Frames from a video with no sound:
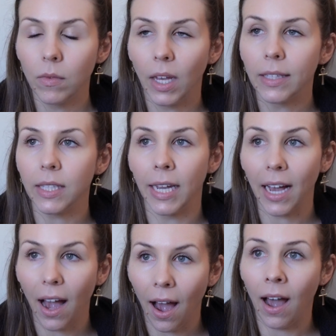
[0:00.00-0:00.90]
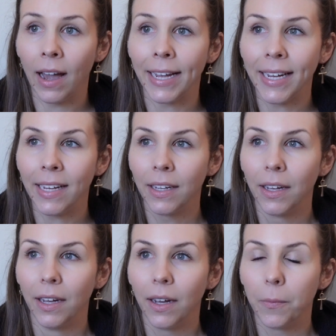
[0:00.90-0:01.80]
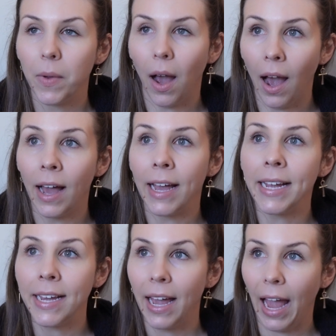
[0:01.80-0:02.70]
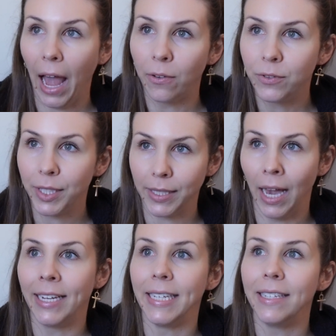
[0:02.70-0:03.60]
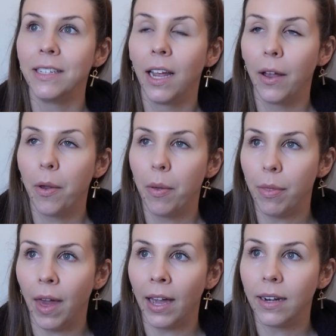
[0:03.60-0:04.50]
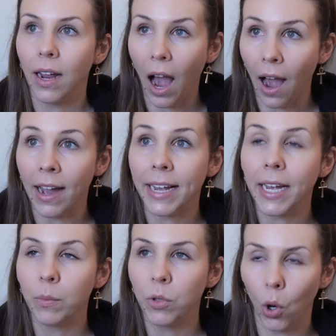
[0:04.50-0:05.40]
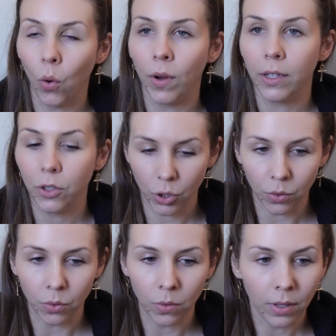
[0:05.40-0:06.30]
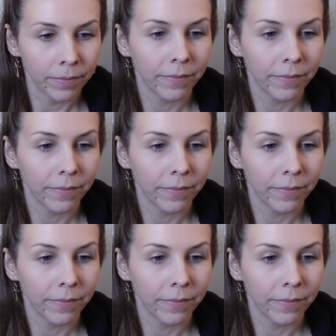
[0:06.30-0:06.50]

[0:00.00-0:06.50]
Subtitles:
It's like, I have decided that I am going to,